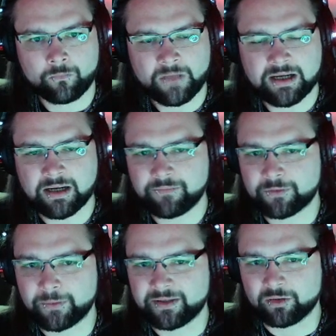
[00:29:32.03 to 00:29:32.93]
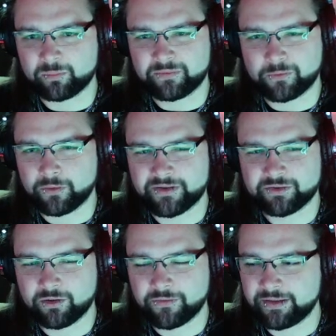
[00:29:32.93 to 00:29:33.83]
I'll have a quick look before I
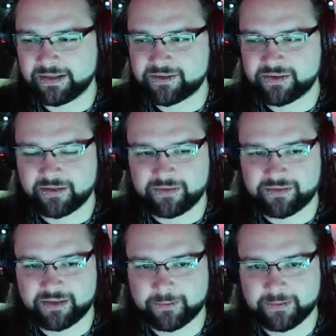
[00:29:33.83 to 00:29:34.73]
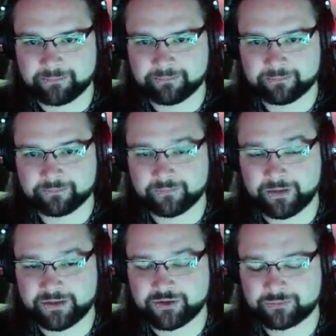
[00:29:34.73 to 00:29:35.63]
start the next series anyway,
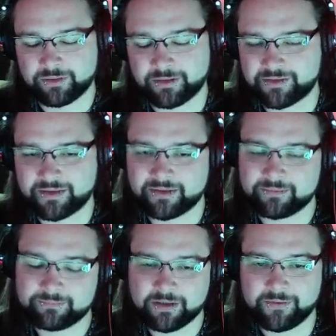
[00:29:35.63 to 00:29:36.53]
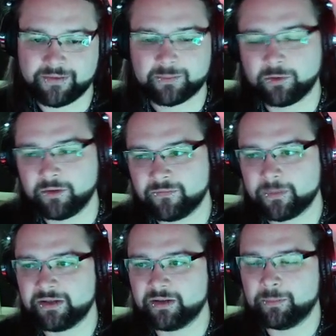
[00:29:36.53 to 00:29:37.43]
which, like I say, at this point for me,
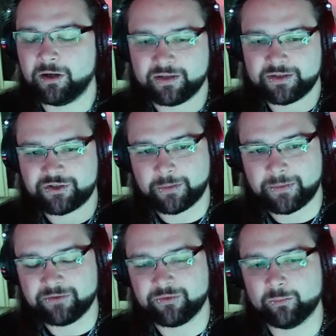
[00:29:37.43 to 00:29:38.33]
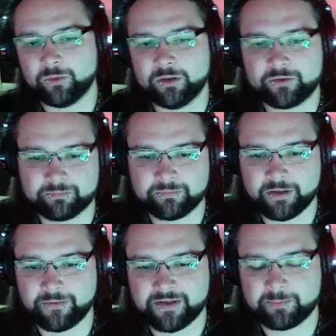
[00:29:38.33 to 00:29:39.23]
the poll is showing RimWorld. At
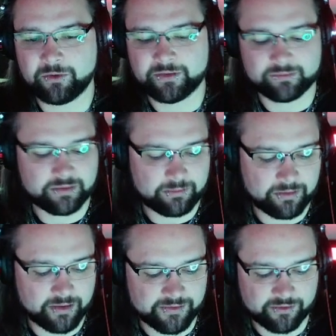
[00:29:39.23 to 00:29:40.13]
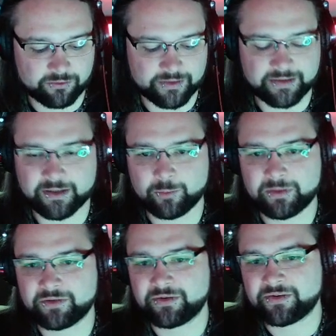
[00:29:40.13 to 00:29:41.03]
this point, you guys already know
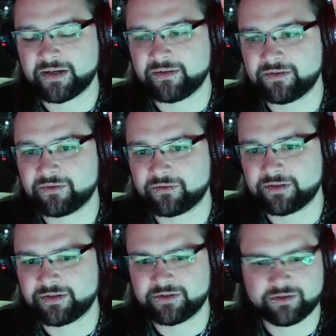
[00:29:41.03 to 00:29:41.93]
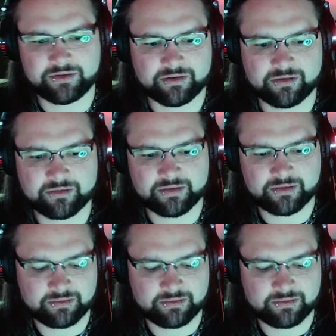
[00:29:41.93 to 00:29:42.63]
because the series has already started.